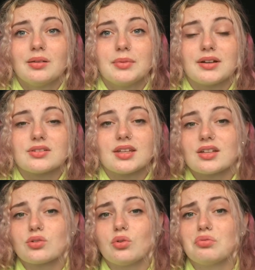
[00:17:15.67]
because
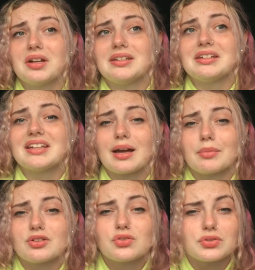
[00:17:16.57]
that's already
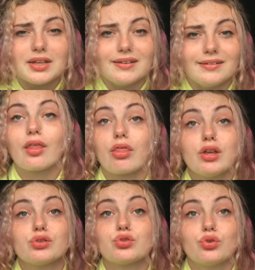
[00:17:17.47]
damaged skin.
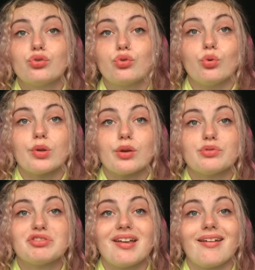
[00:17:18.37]
This should go
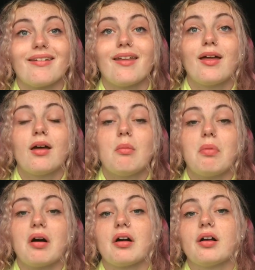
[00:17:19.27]
without saying,
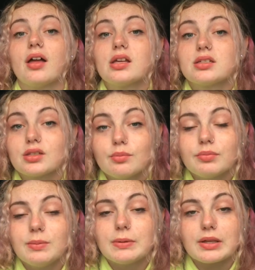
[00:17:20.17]
but some
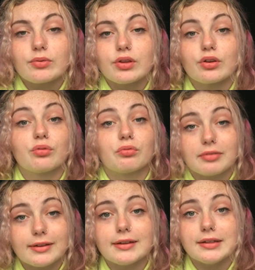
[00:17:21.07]
people out there
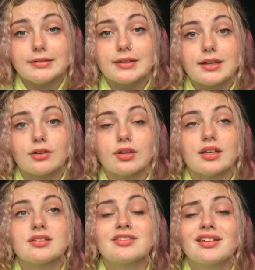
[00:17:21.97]
really need to hear
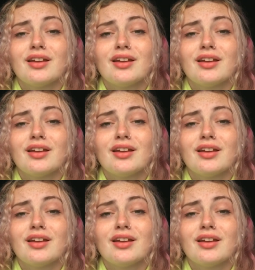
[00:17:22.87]
this.